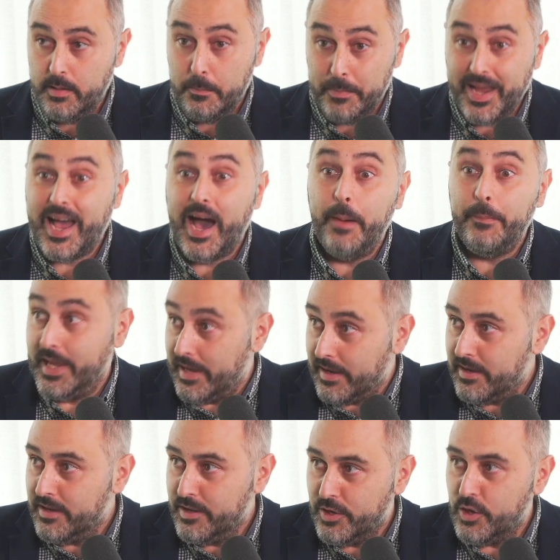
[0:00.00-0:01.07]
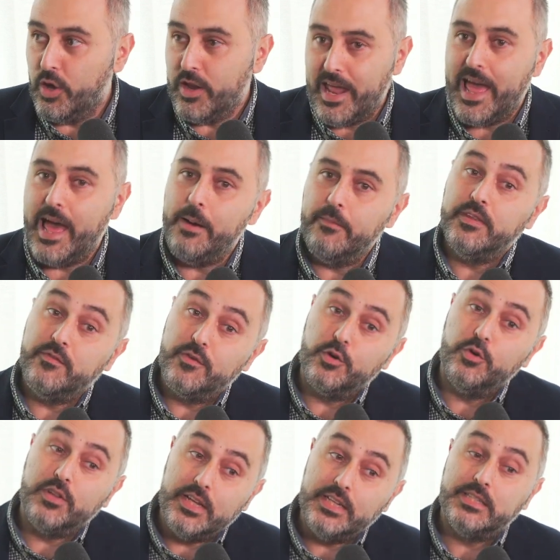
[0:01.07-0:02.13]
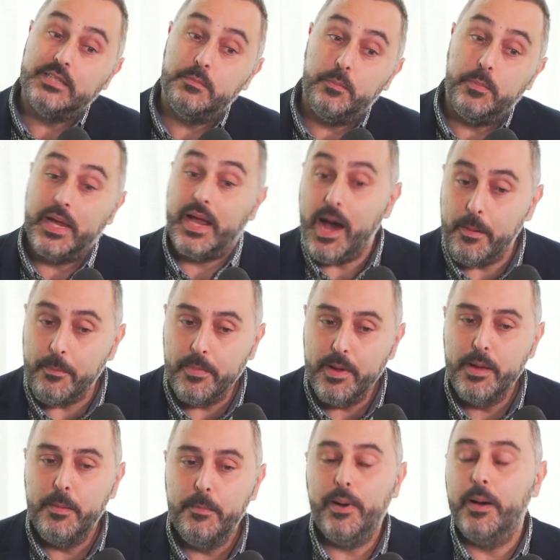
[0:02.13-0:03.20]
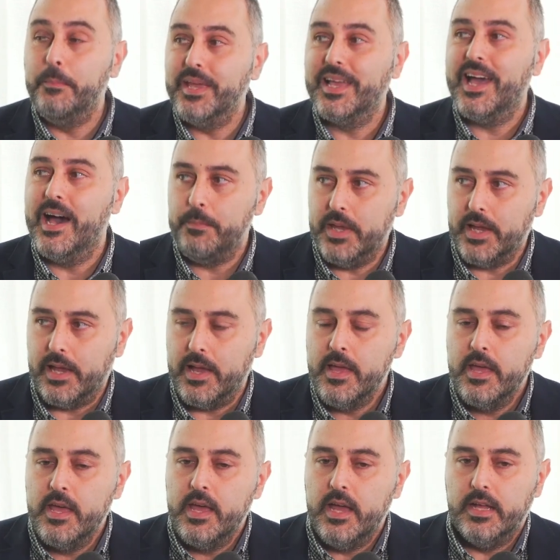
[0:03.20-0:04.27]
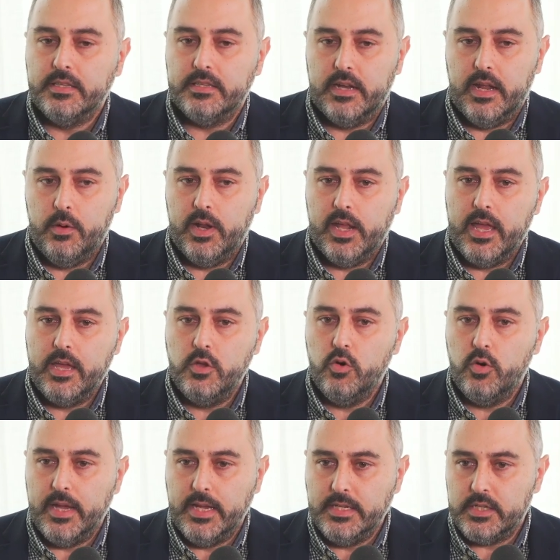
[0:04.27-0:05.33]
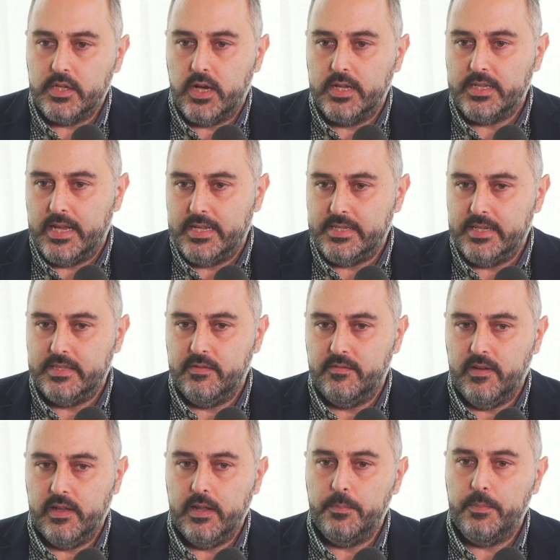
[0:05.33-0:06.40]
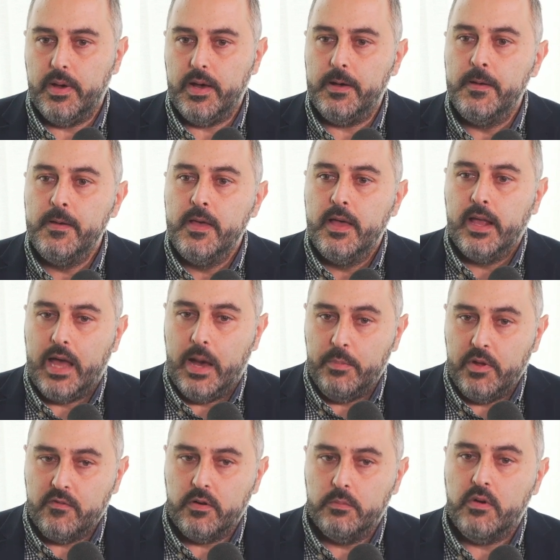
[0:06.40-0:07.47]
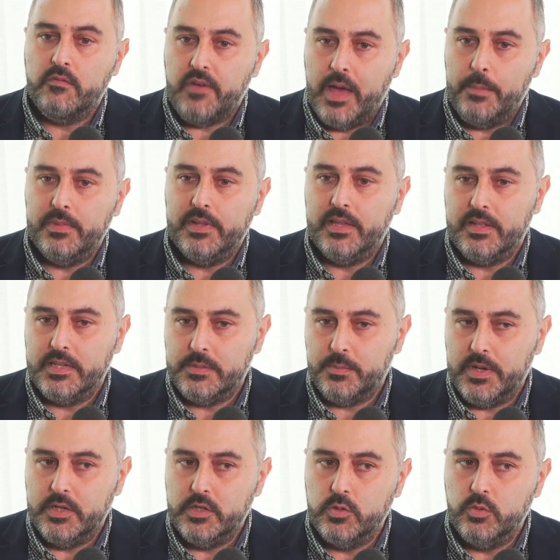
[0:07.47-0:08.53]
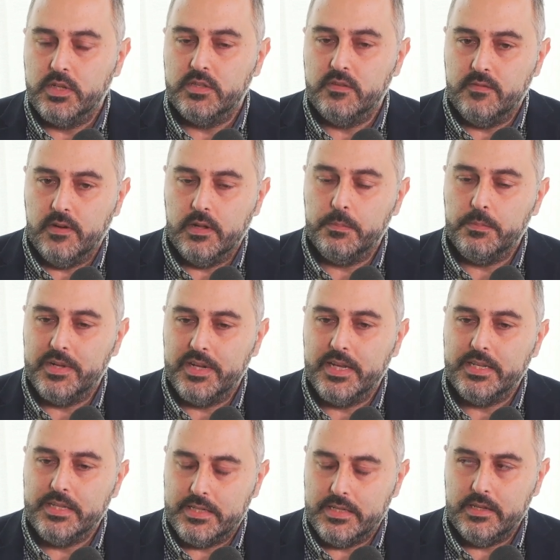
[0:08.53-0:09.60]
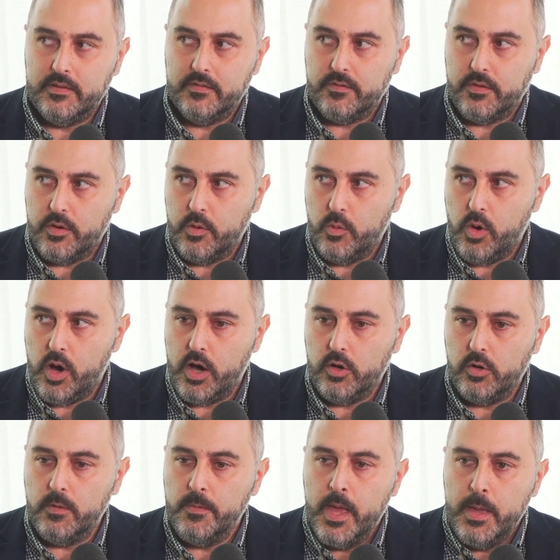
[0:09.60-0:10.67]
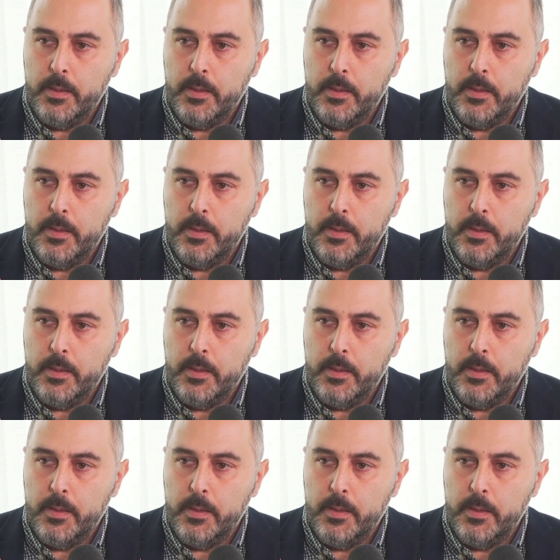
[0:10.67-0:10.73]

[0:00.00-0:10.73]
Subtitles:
Becoming, not how difficult it's become, but becoming. And today I want to get your insights as a developer coming from a family that's been doing development in Sydney for a while.